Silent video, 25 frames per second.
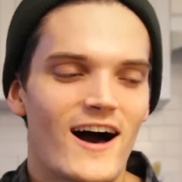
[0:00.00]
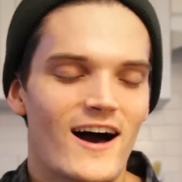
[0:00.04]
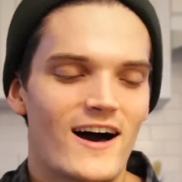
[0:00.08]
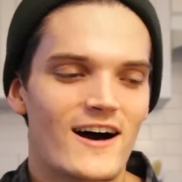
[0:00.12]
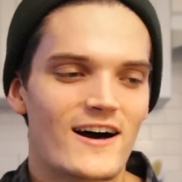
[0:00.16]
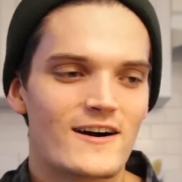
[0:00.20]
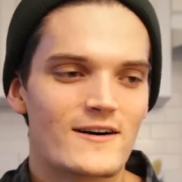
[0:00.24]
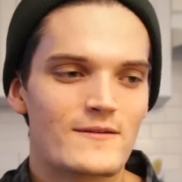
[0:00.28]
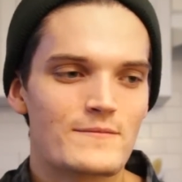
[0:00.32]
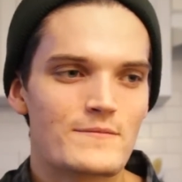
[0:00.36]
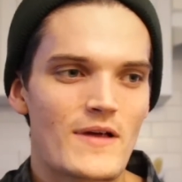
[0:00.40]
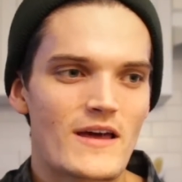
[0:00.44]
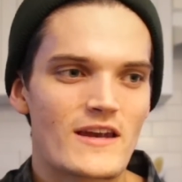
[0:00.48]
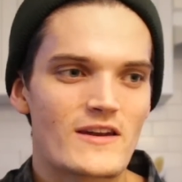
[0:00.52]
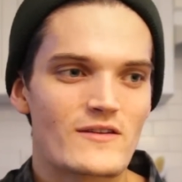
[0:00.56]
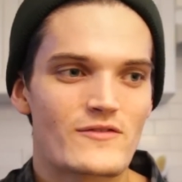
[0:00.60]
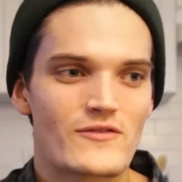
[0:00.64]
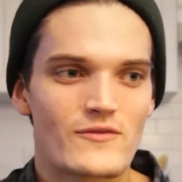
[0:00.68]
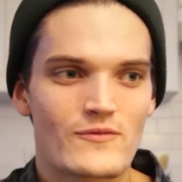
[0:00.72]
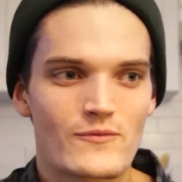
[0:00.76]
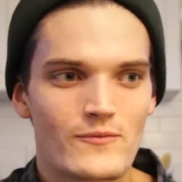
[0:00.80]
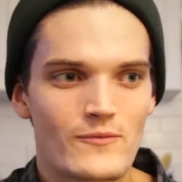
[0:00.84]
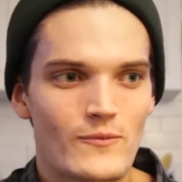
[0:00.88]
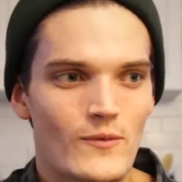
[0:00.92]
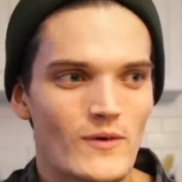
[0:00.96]
And
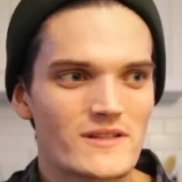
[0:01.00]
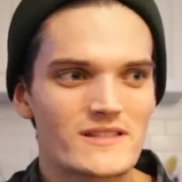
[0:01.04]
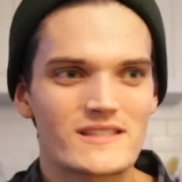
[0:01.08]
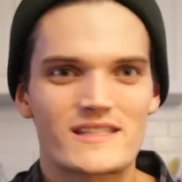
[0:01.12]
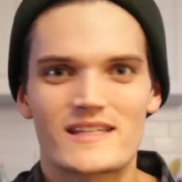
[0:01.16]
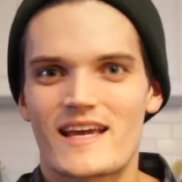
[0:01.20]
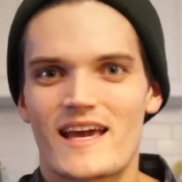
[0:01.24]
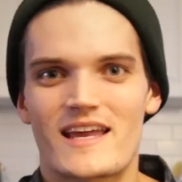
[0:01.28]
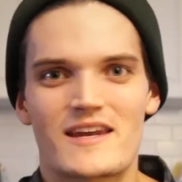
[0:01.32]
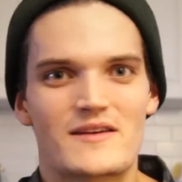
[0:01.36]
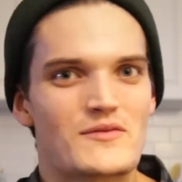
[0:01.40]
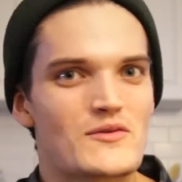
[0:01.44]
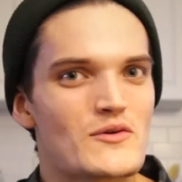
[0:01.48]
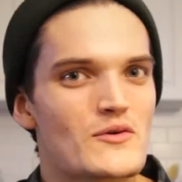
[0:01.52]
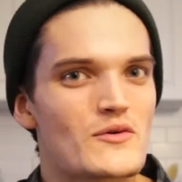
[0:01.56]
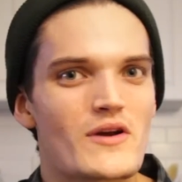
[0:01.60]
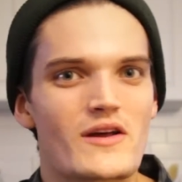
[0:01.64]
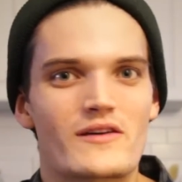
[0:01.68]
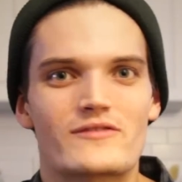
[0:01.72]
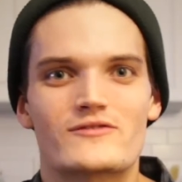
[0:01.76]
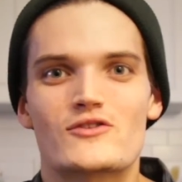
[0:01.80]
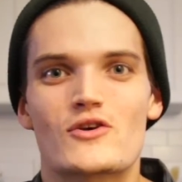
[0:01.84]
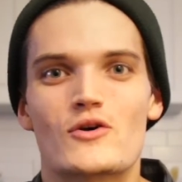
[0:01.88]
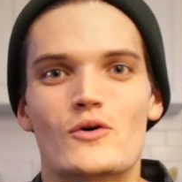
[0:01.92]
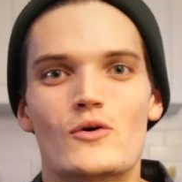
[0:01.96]
if, once again, if you don't
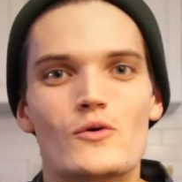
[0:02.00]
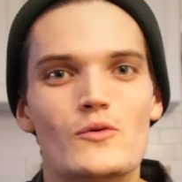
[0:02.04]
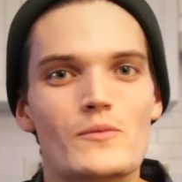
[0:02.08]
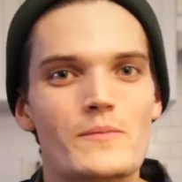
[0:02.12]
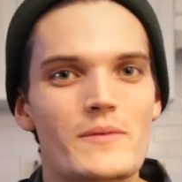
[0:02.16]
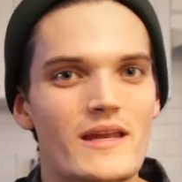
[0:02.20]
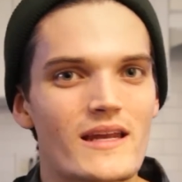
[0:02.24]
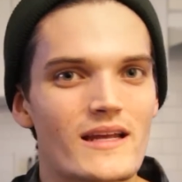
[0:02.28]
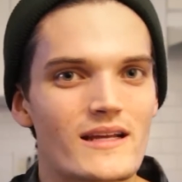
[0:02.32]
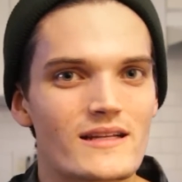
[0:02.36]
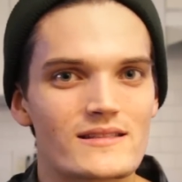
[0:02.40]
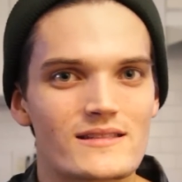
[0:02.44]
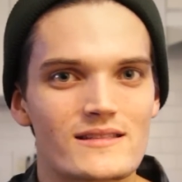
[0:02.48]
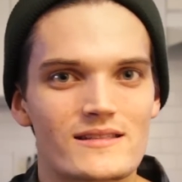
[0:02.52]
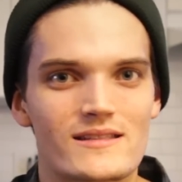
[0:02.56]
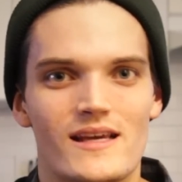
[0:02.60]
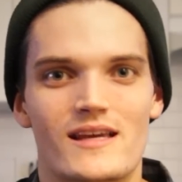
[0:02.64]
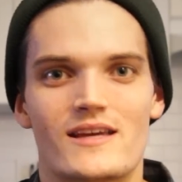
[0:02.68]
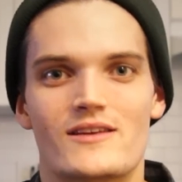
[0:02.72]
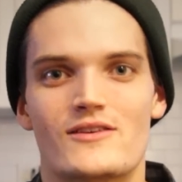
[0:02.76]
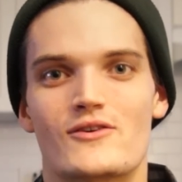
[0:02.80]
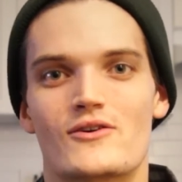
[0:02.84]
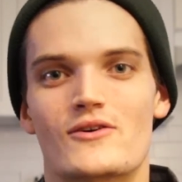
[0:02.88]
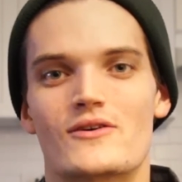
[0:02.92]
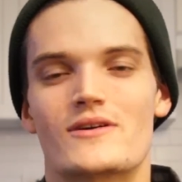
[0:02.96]
have 2 minutes
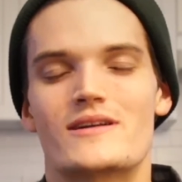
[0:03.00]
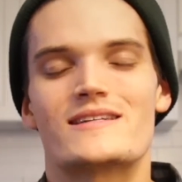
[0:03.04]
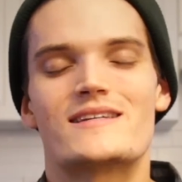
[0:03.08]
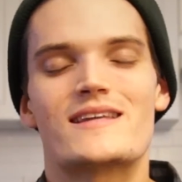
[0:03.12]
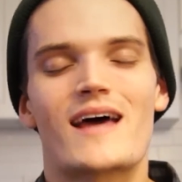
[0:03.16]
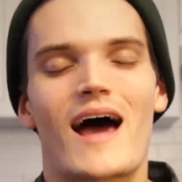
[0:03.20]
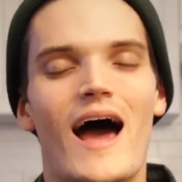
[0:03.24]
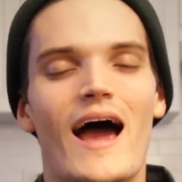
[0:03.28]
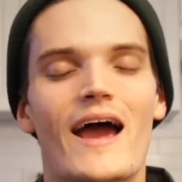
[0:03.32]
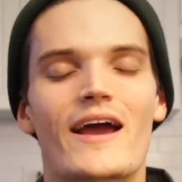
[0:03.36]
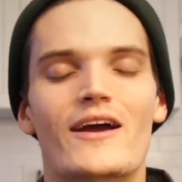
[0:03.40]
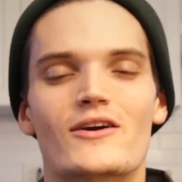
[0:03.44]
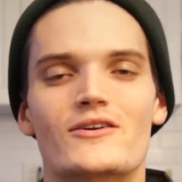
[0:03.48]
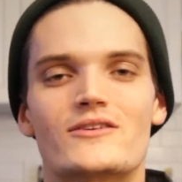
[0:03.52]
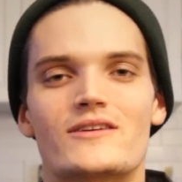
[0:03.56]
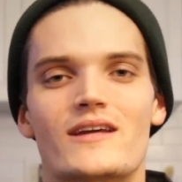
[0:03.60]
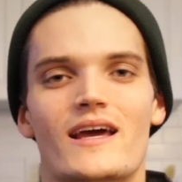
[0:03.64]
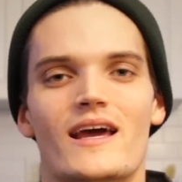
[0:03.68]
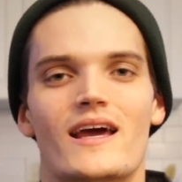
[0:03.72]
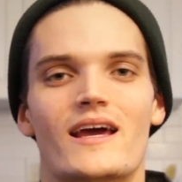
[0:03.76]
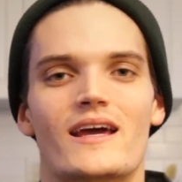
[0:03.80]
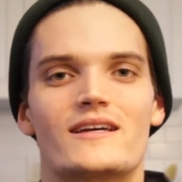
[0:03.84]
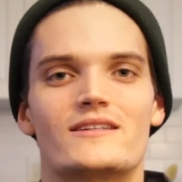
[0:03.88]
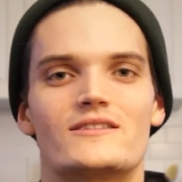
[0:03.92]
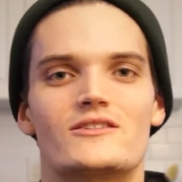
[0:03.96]
in your entire
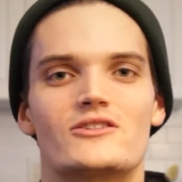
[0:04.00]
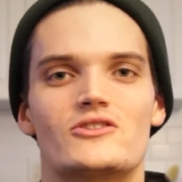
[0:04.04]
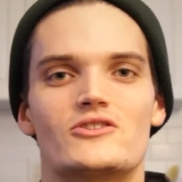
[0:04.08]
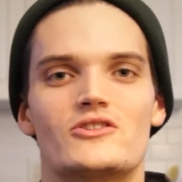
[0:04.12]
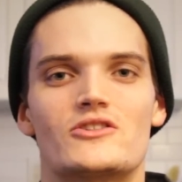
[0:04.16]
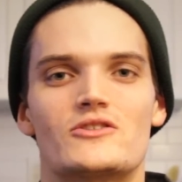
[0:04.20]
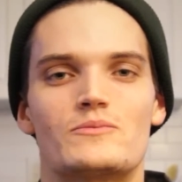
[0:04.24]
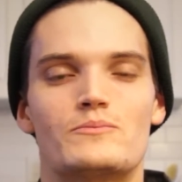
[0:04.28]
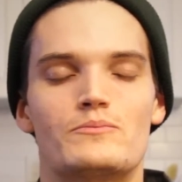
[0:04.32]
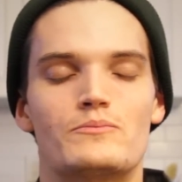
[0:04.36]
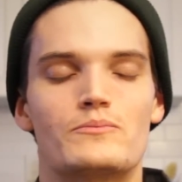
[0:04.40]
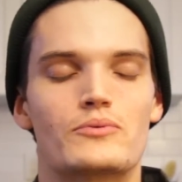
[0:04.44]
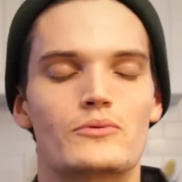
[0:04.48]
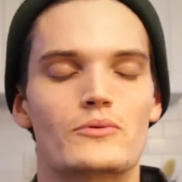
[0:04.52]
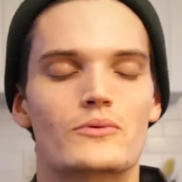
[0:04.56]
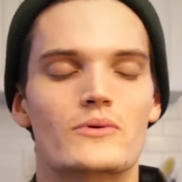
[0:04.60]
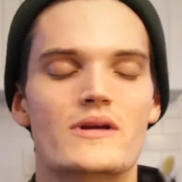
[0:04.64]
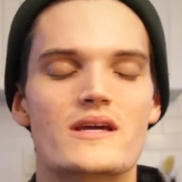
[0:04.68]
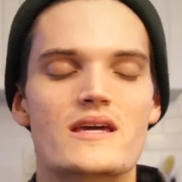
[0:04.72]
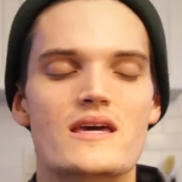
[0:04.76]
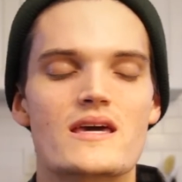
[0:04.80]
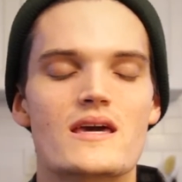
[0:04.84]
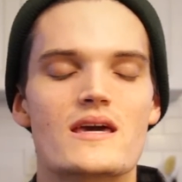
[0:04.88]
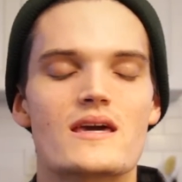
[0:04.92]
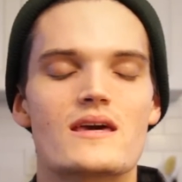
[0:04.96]
day to just
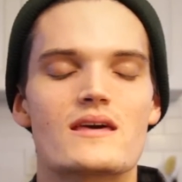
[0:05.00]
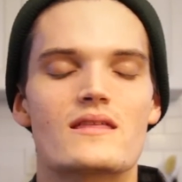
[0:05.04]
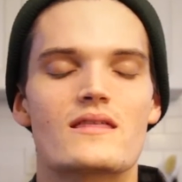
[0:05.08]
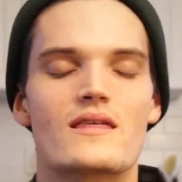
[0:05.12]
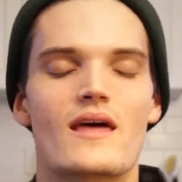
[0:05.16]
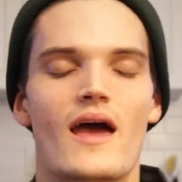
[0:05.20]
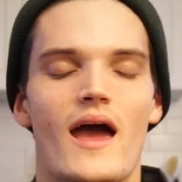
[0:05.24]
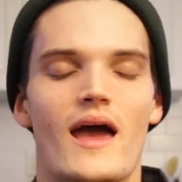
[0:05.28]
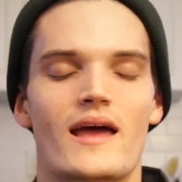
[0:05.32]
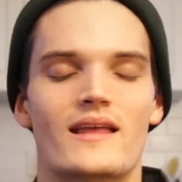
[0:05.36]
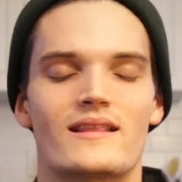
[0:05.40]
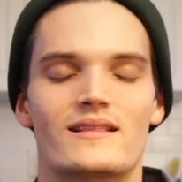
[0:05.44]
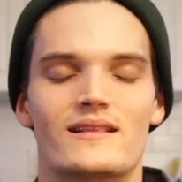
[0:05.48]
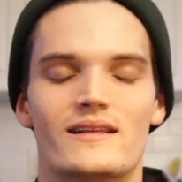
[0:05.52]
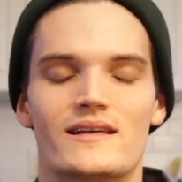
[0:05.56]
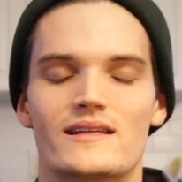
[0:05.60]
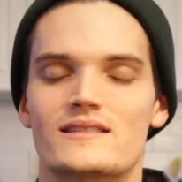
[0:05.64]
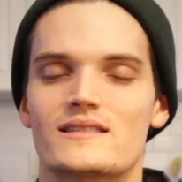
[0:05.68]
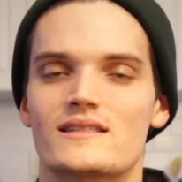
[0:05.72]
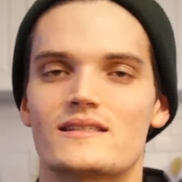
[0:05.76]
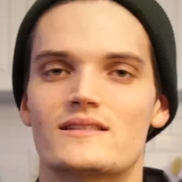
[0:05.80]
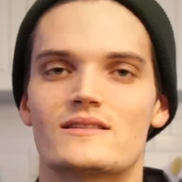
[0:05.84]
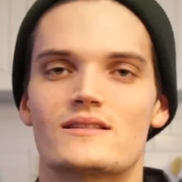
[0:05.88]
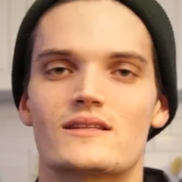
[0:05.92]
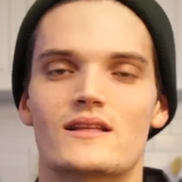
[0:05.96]
breathe and
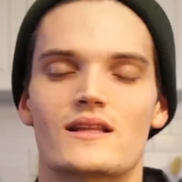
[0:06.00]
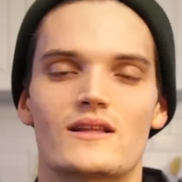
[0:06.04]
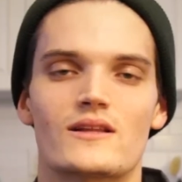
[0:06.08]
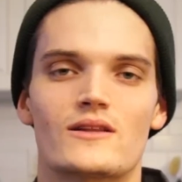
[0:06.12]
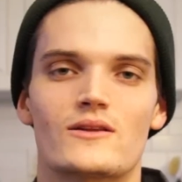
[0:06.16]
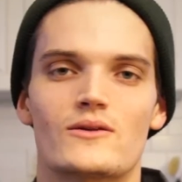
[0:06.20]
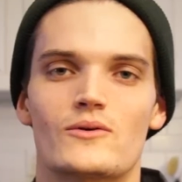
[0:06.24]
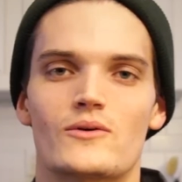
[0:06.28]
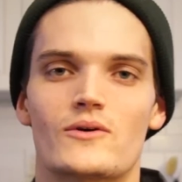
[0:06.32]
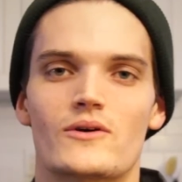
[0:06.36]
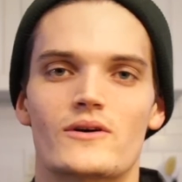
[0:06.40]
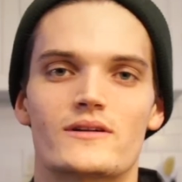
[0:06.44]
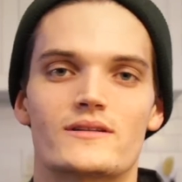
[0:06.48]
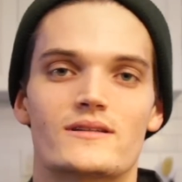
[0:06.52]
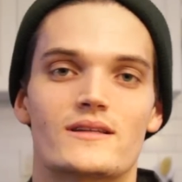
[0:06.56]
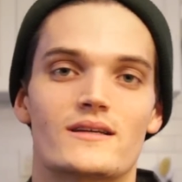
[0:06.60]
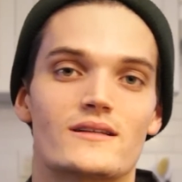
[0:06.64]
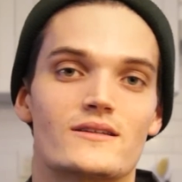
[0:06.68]
listen to the Lord,